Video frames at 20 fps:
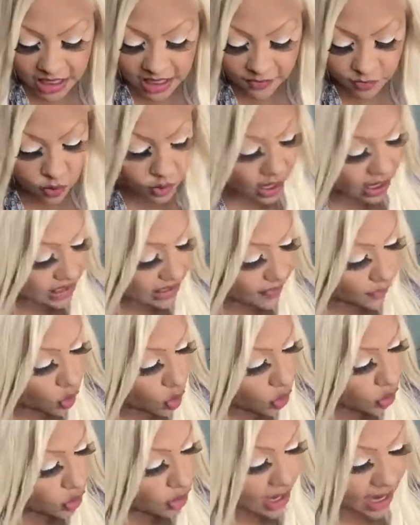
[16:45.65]
If you guys have
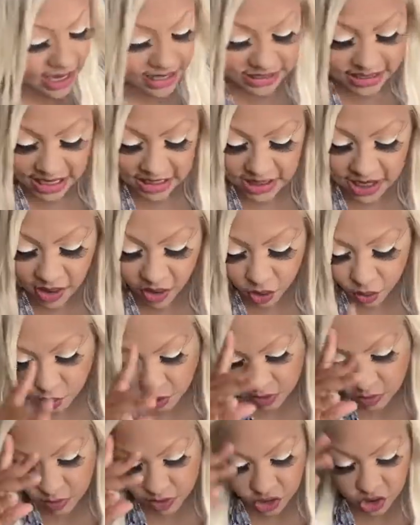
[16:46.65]
ordered a $10
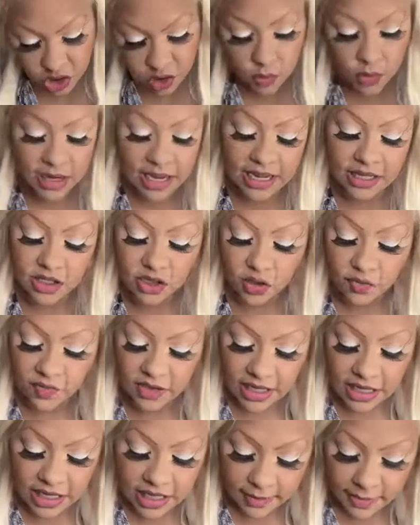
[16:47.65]
one question, one answer via
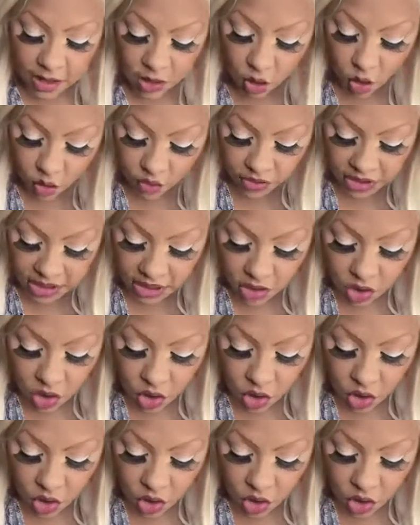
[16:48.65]
email only,